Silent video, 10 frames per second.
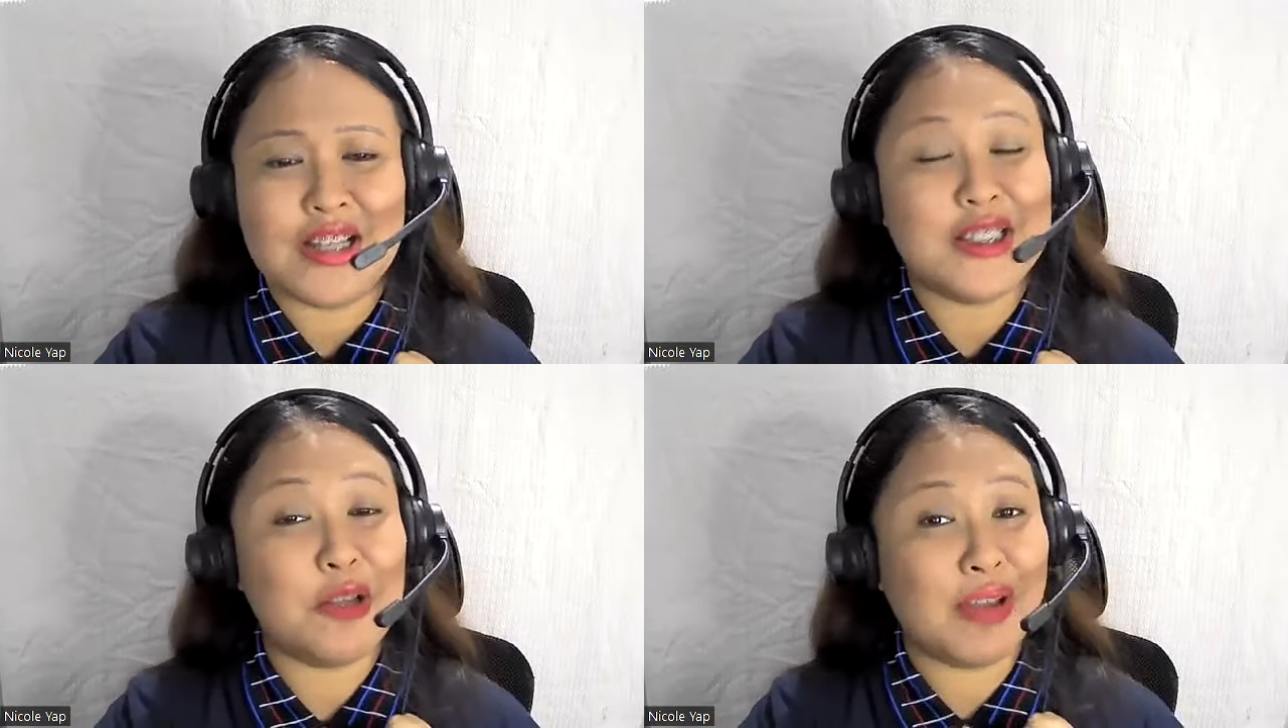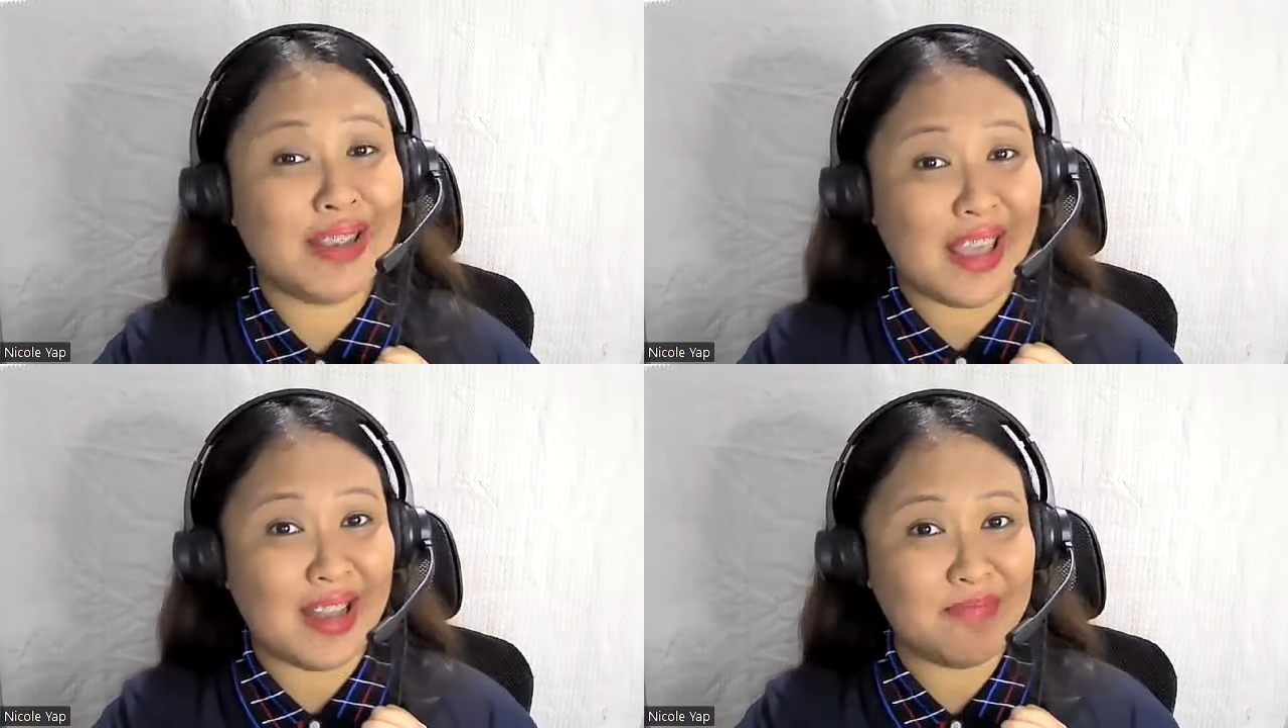So
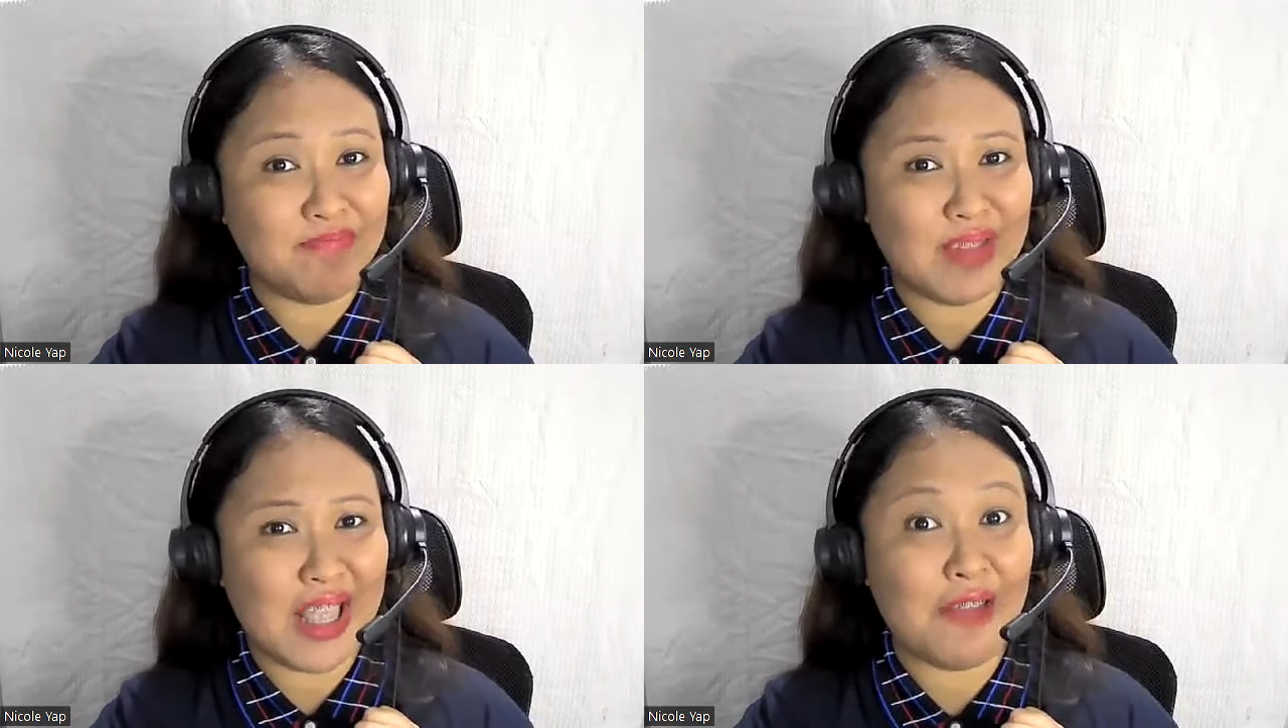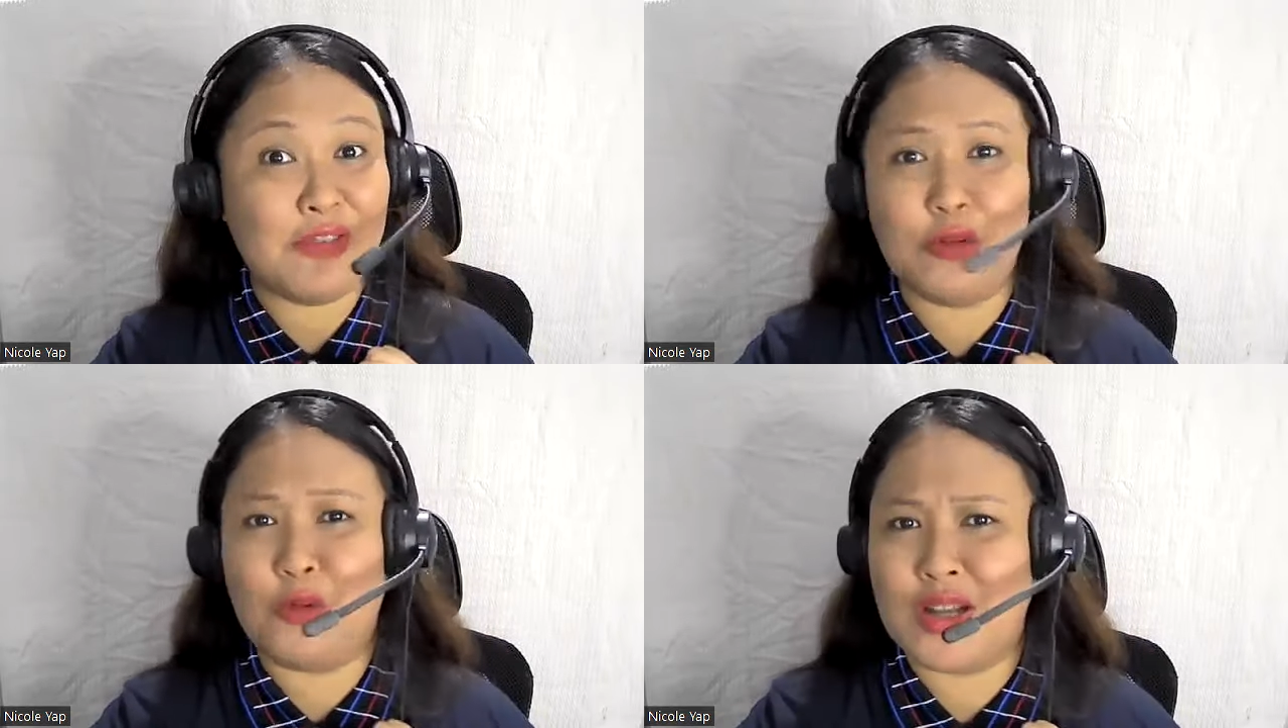again,
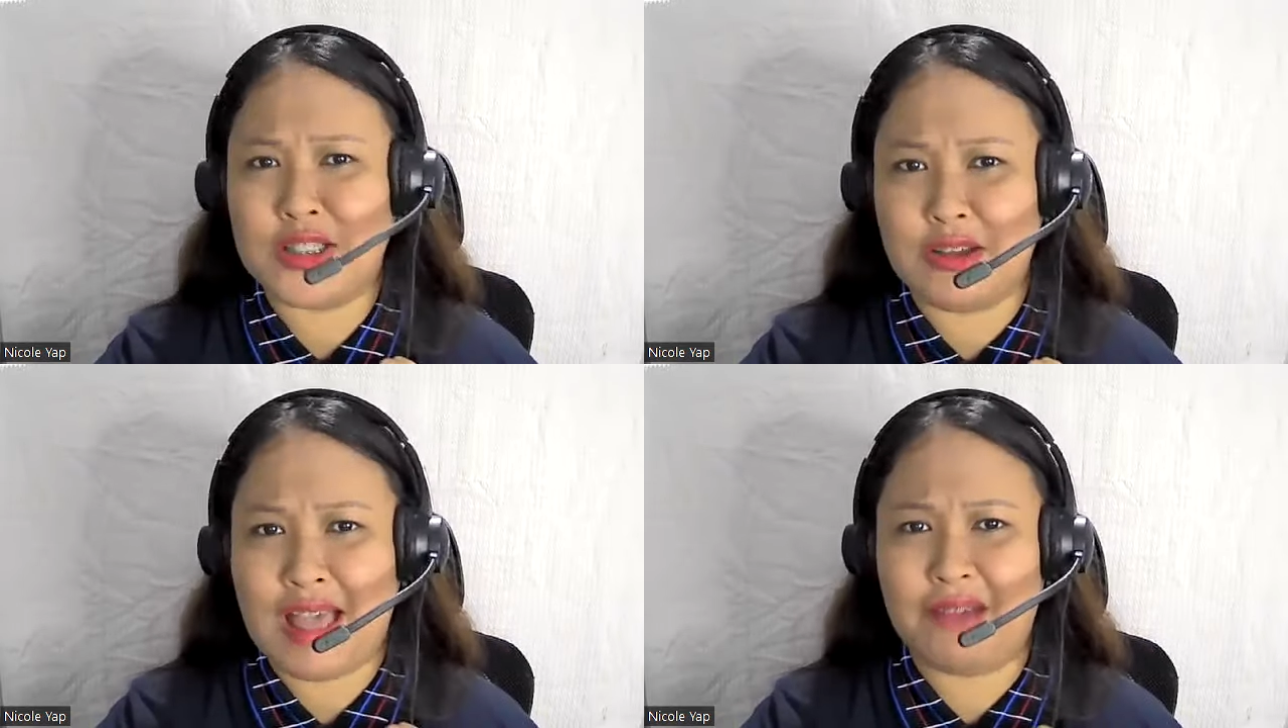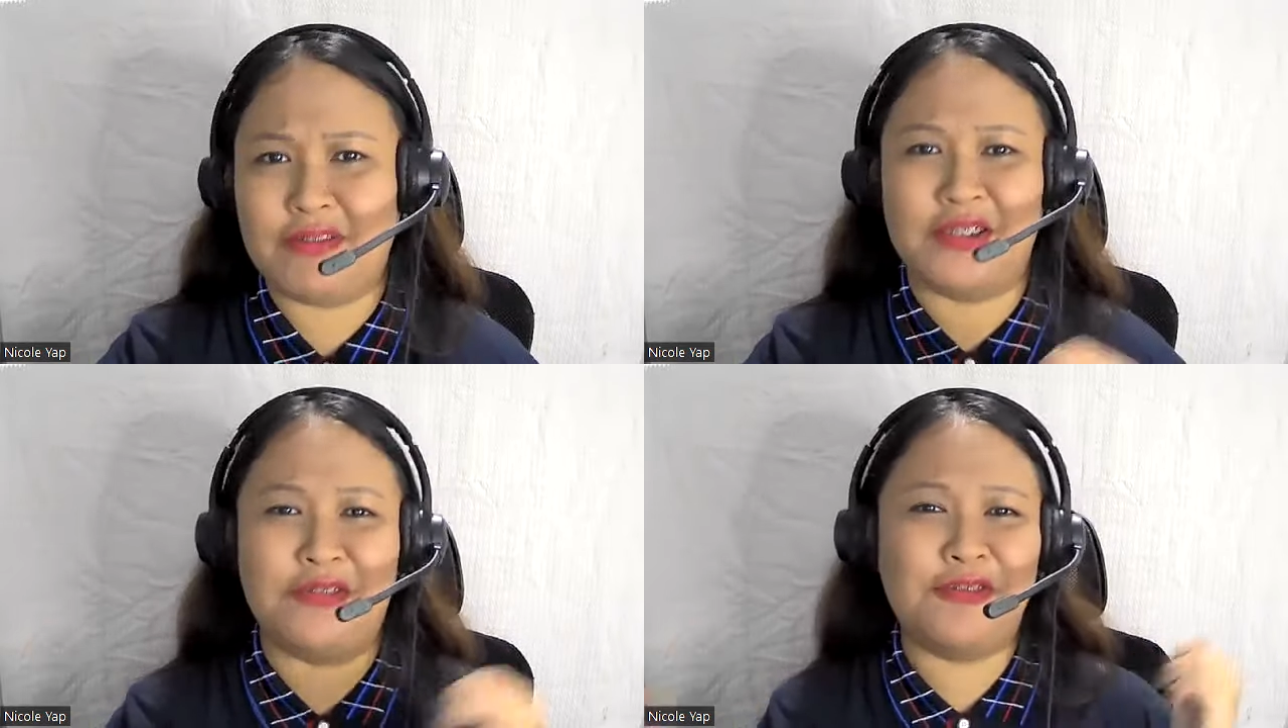if you want to
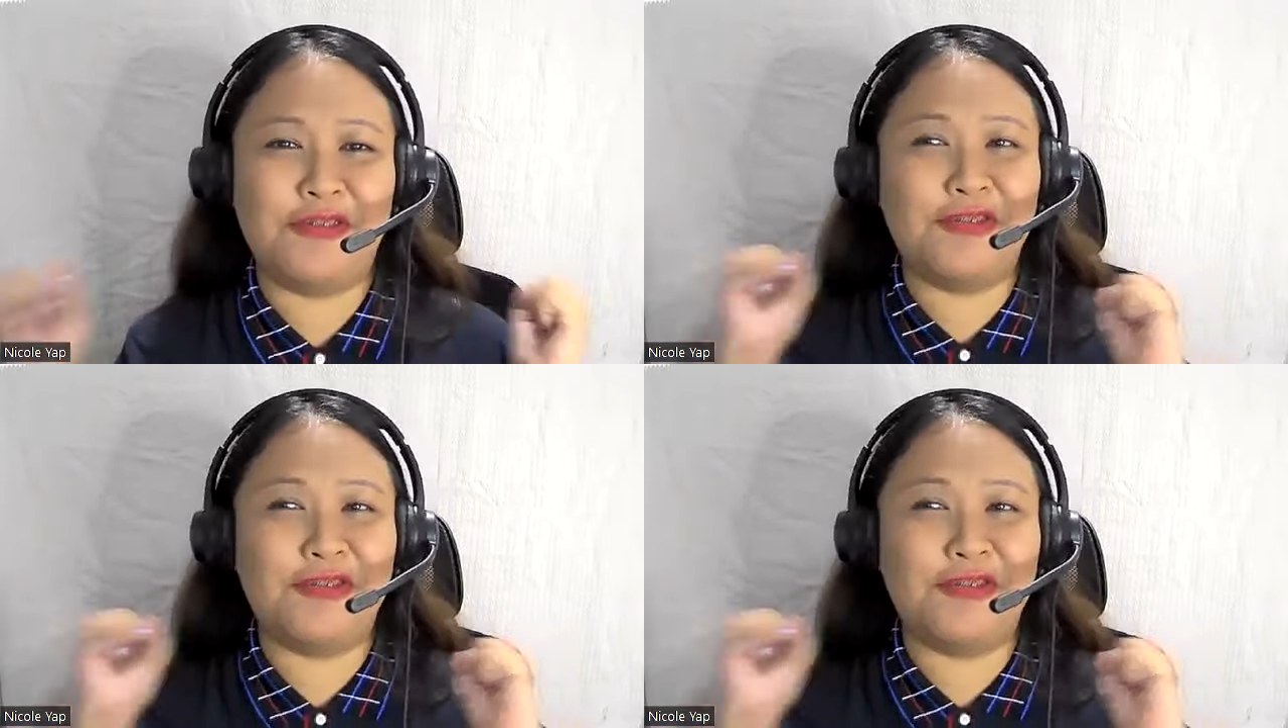have a